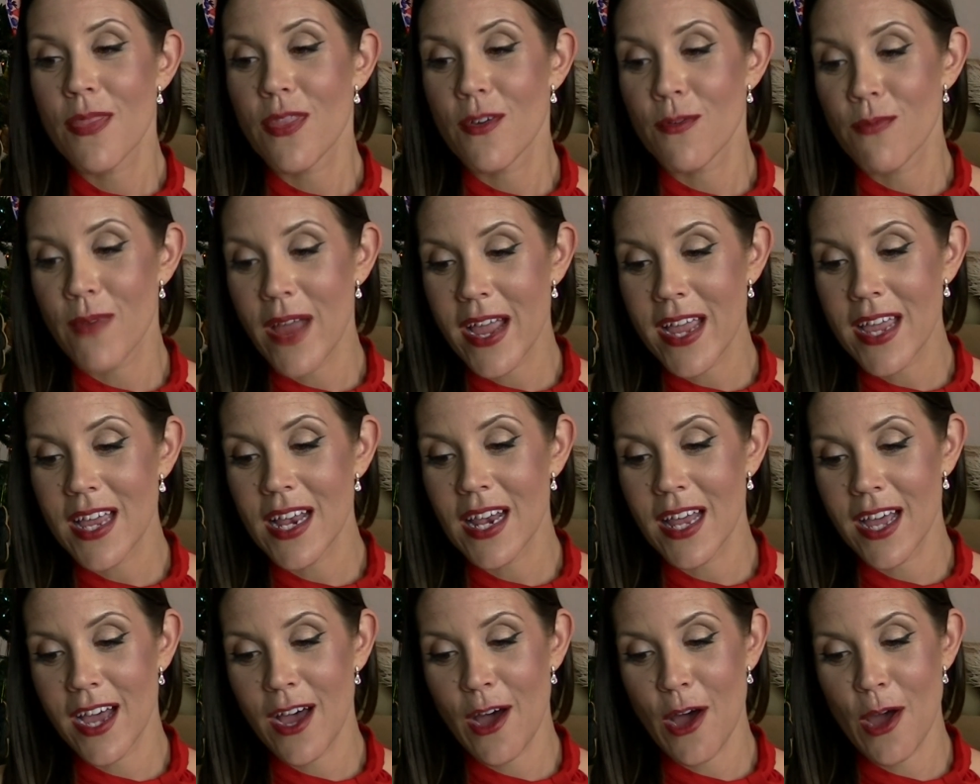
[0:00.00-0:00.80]
The
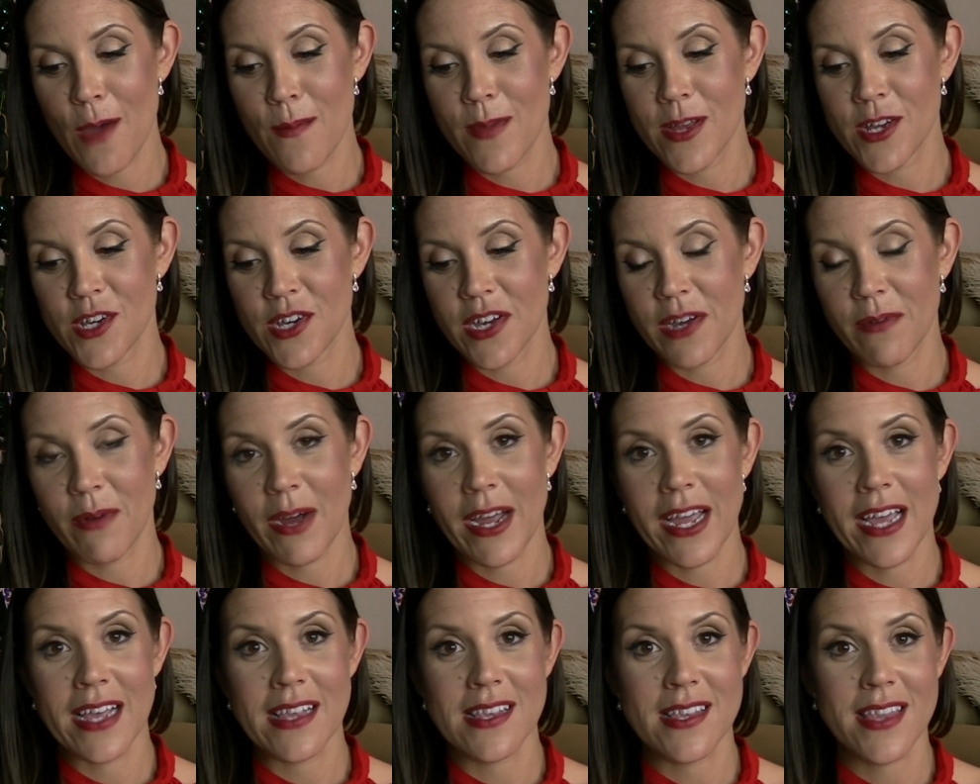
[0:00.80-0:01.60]
regular
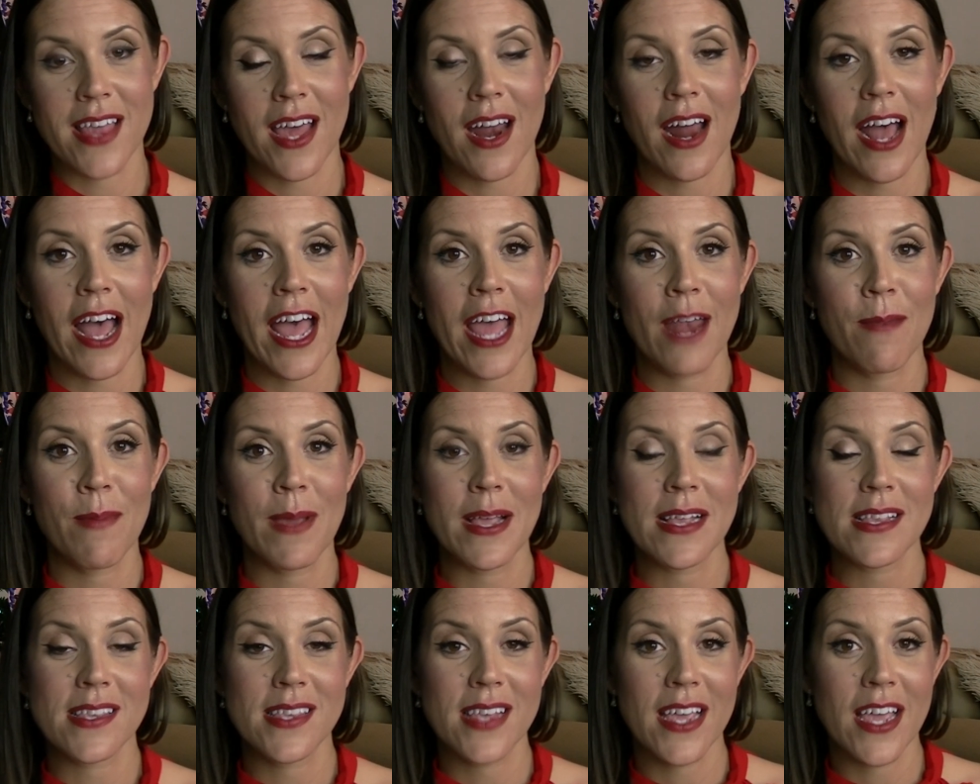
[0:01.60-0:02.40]
OBGYNs that I had
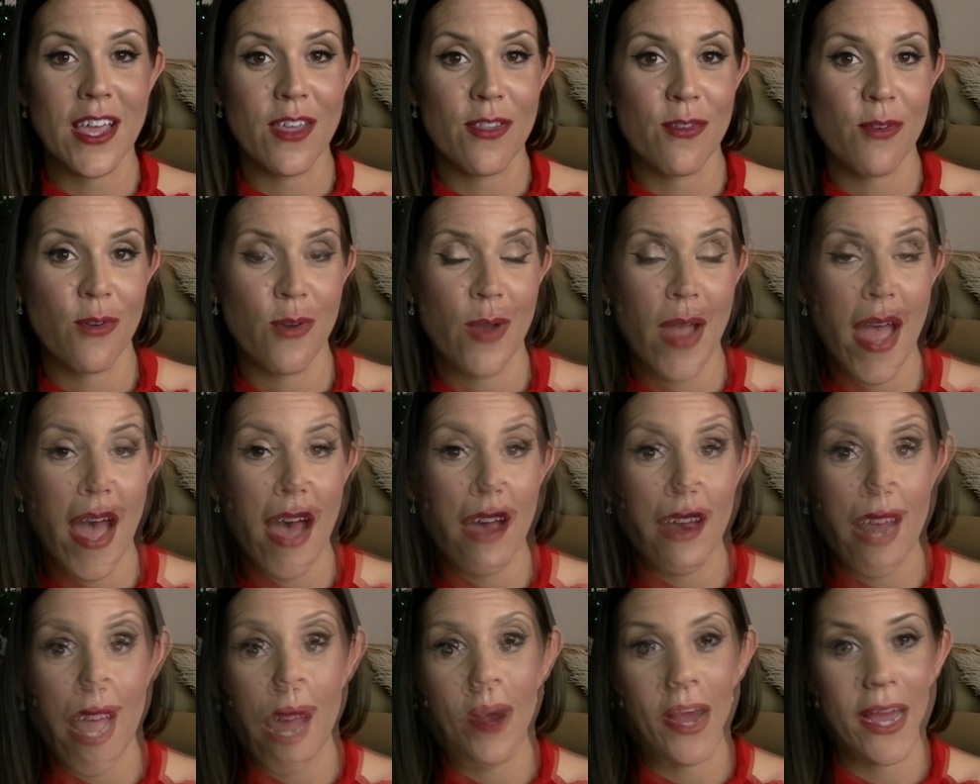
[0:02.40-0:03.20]
been seeing
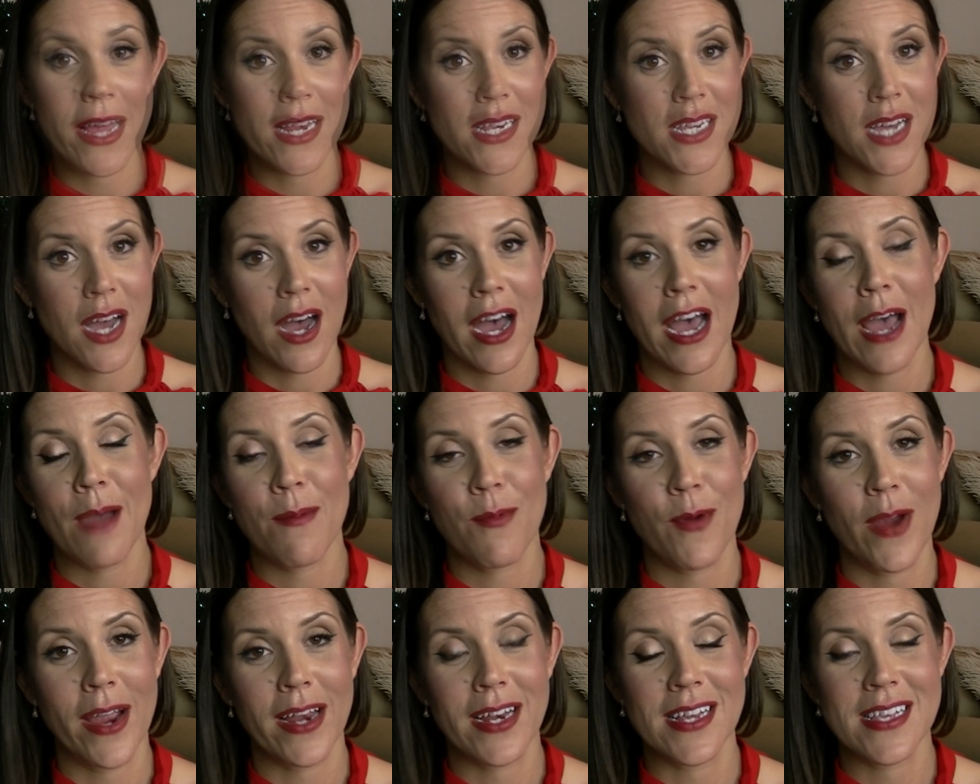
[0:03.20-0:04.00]
throughout my entire
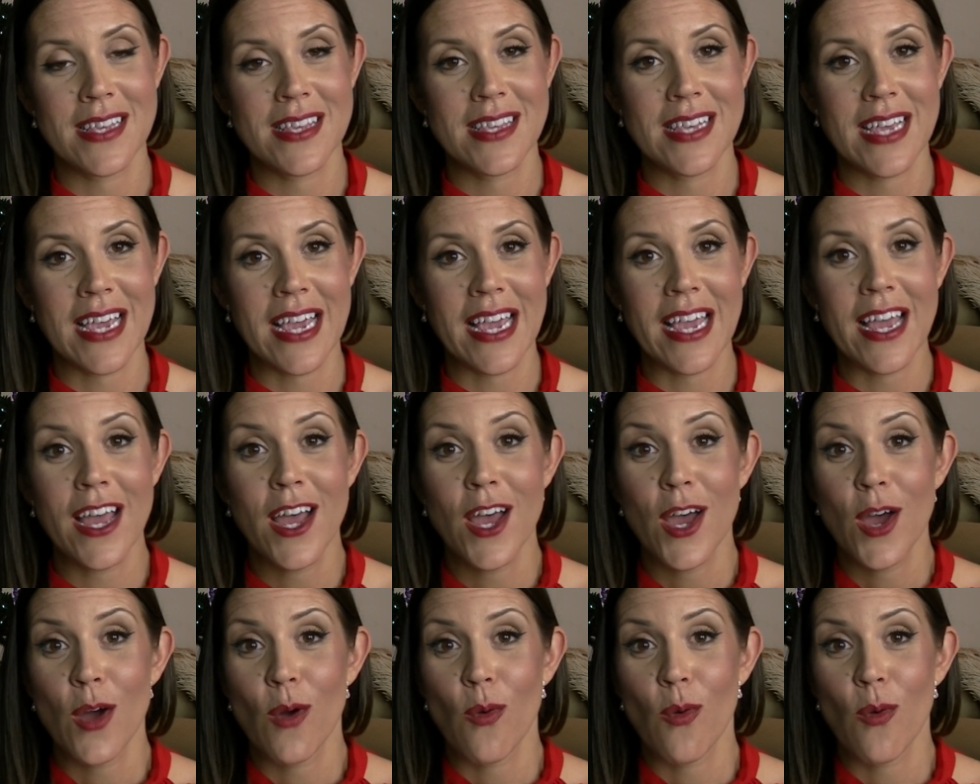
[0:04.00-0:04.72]
pregnancy